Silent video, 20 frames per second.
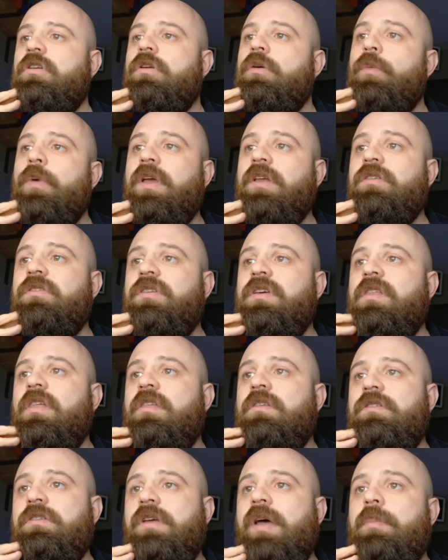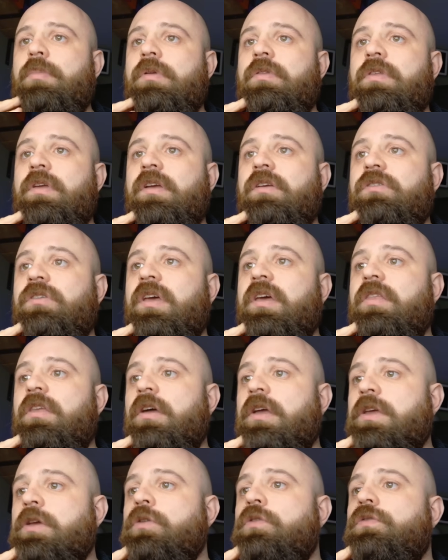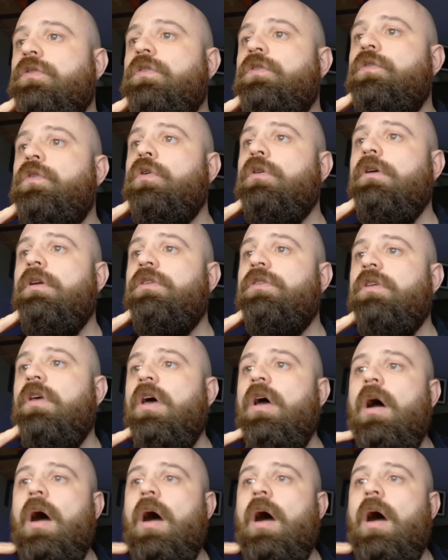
and we can see that there's a couple of things here that are useful for us.